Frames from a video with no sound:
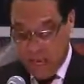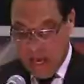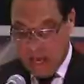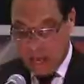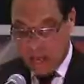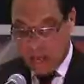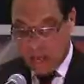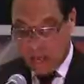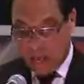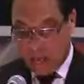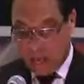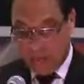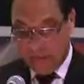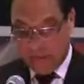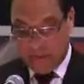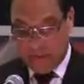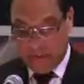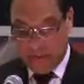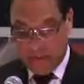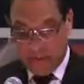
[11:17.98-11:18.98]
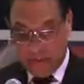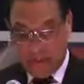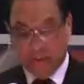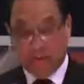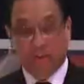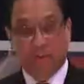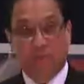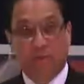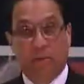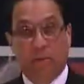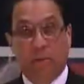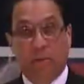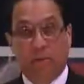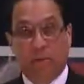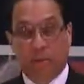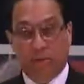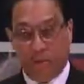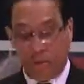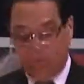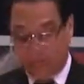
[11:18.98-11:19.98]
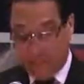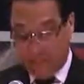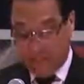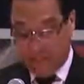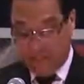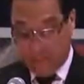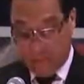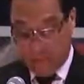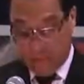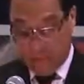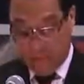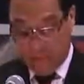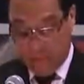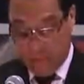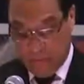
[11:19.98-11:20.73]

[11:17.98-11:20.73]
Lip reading: at Newlands to Frank Sound.